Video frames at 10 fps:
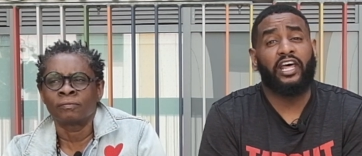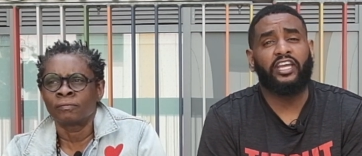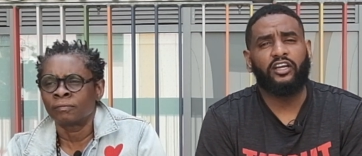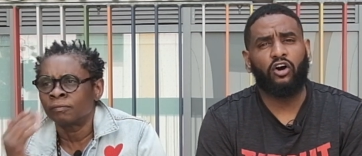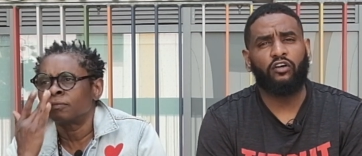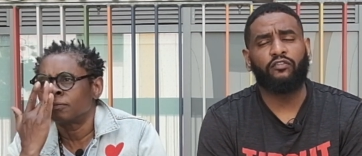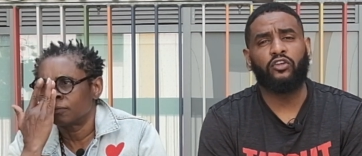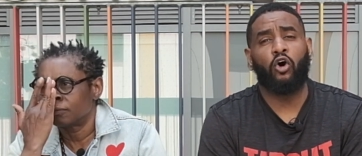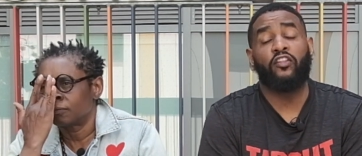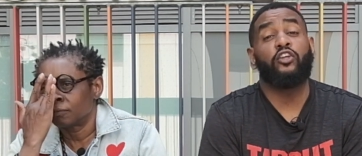Speaker 1: light of, you
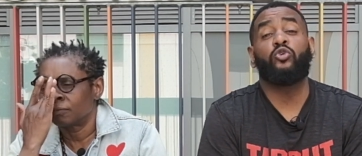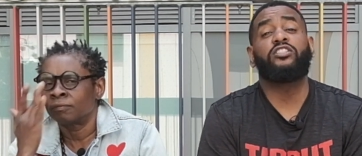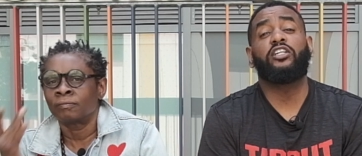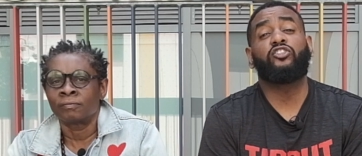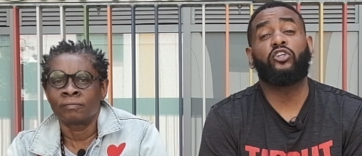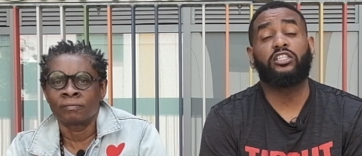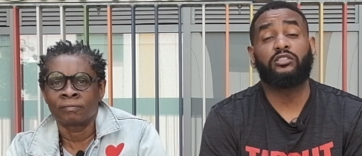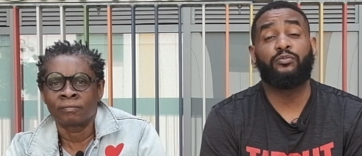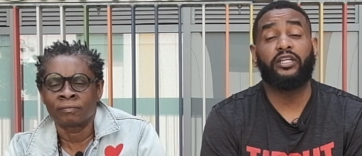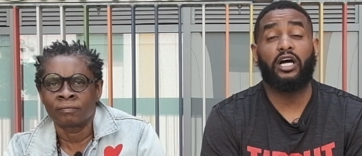know, all they do is sell drugs.
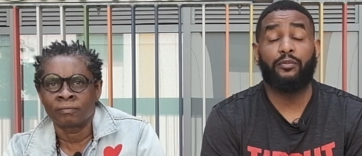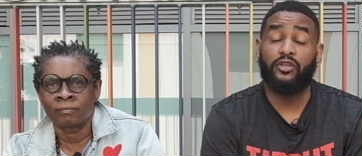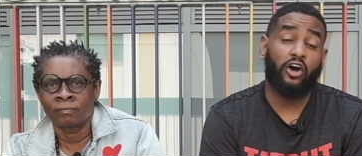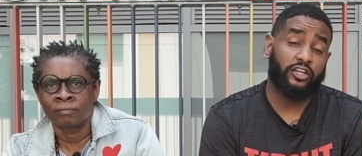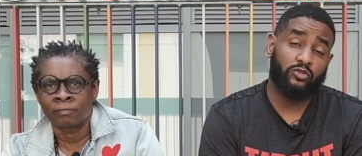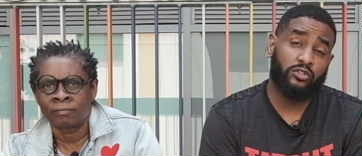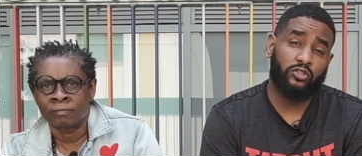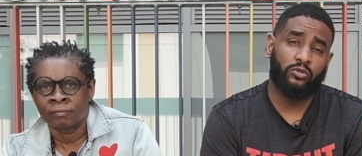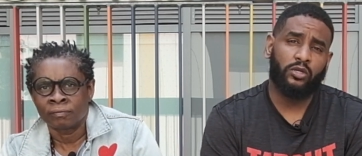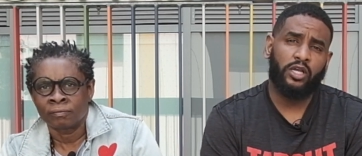But I'll be honest with
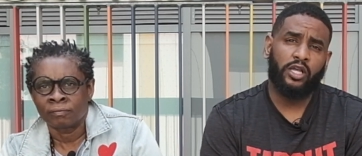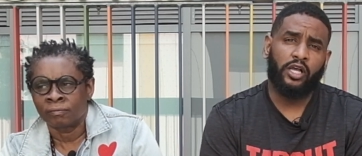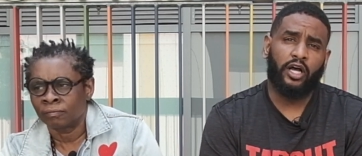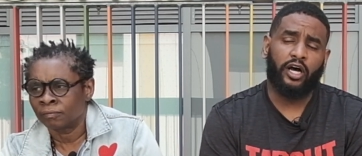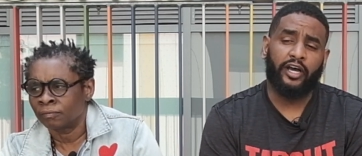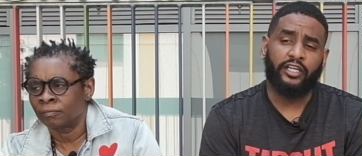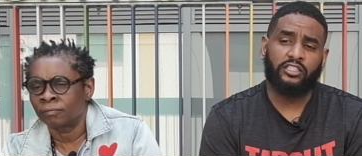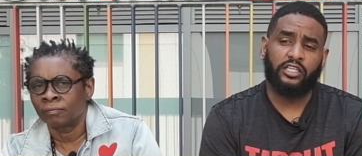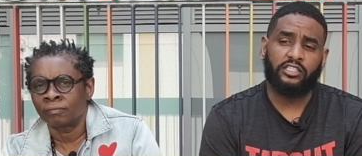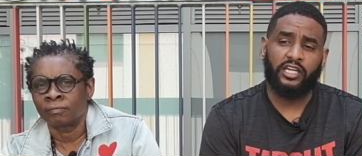you, Uh, it's,
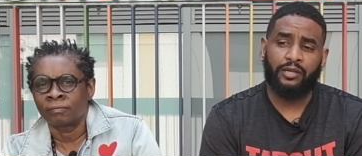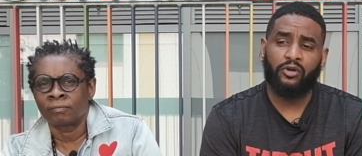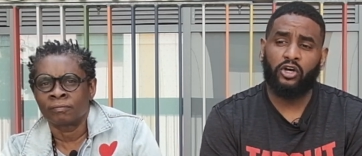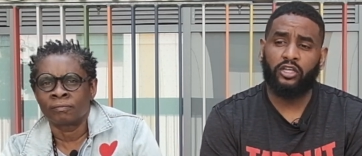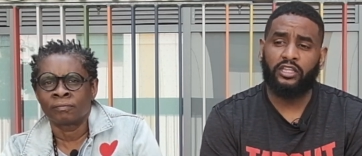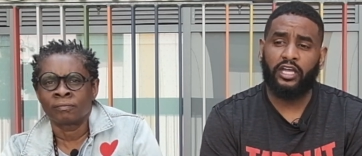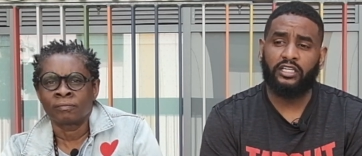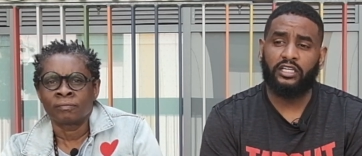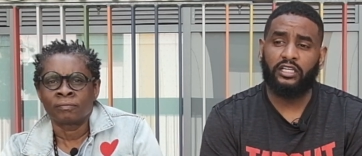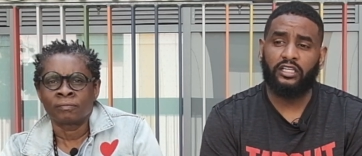it's a neighborhood that
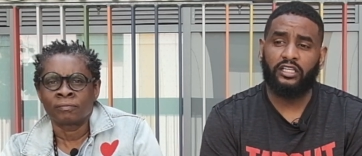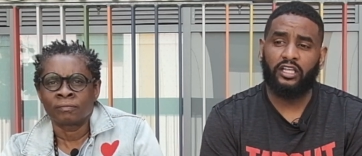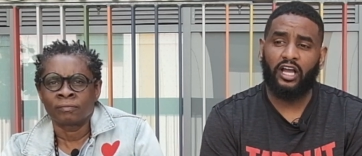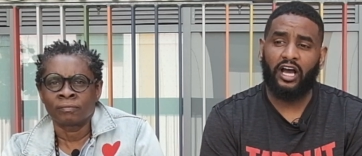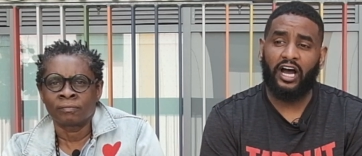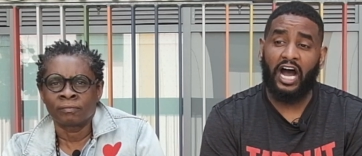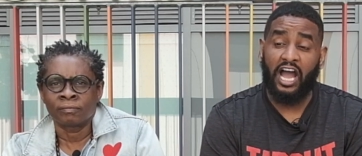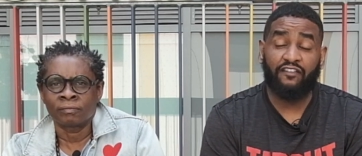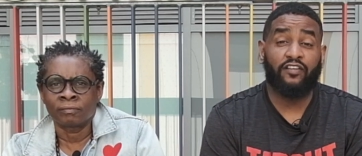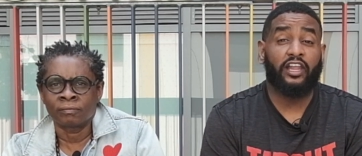
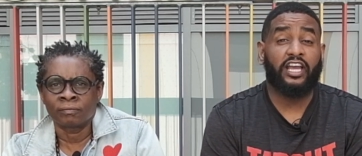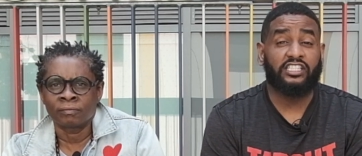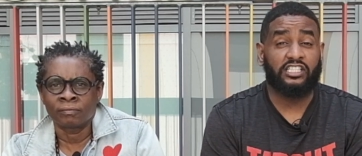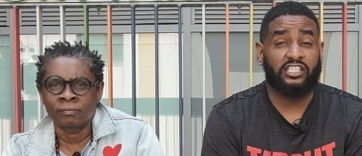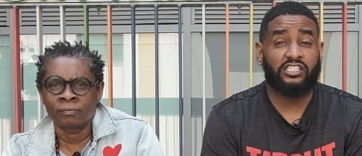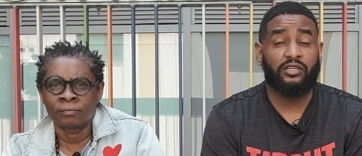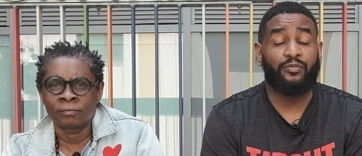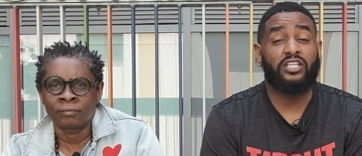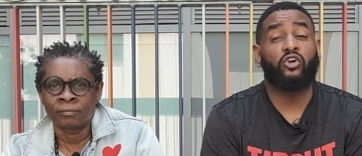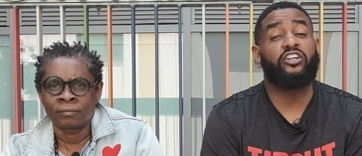I feel like has existed
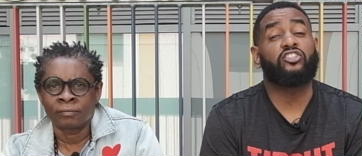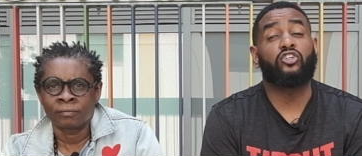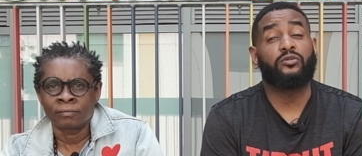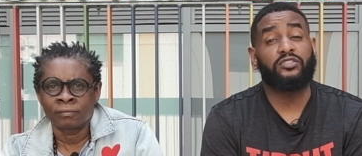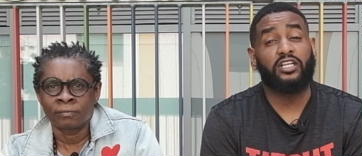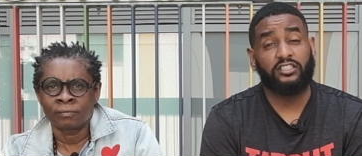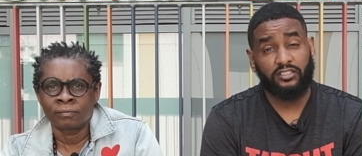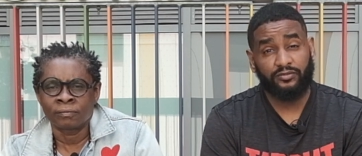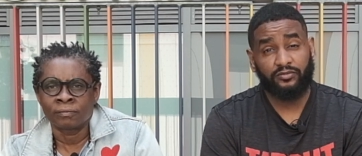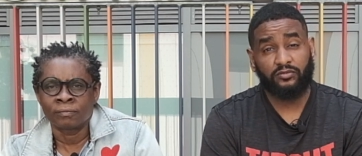based on its
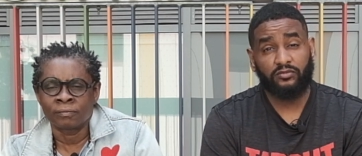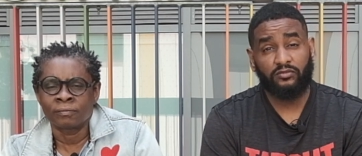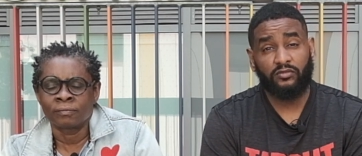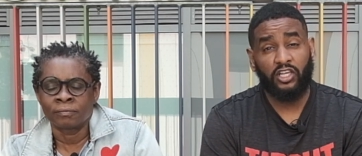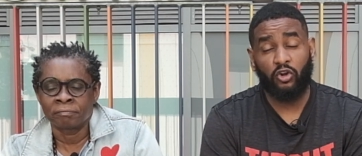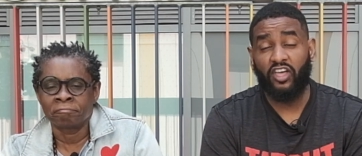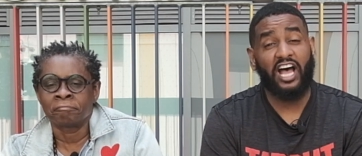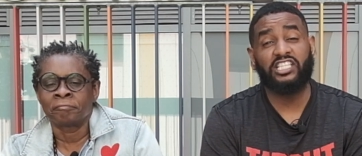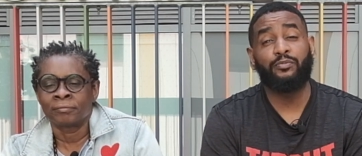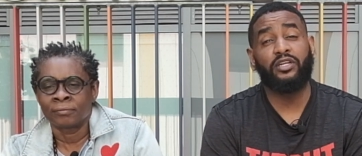circumstance. You know, there
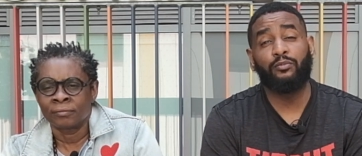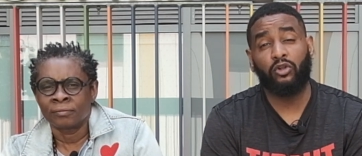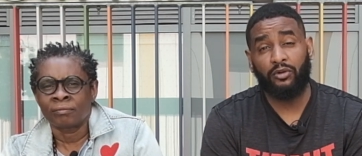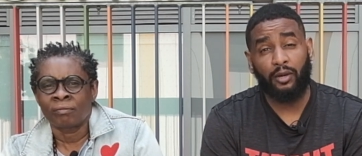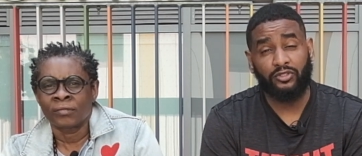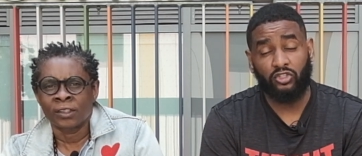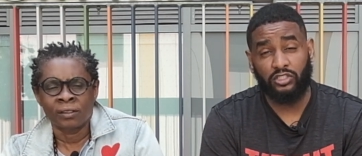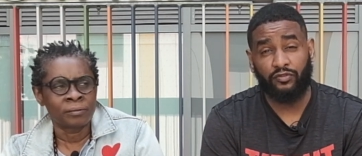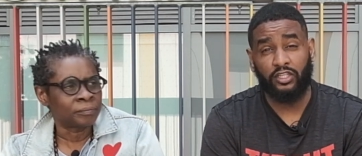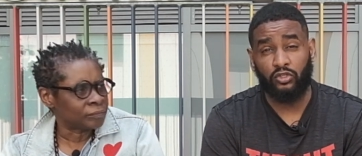hasn't been employment opportunities
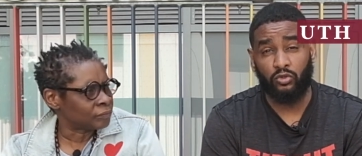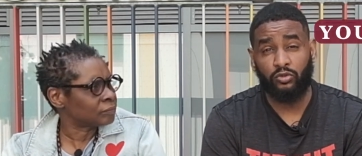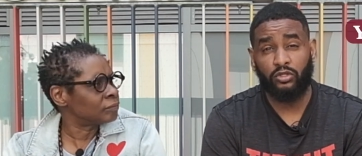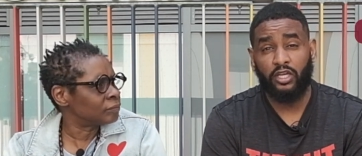for the youth.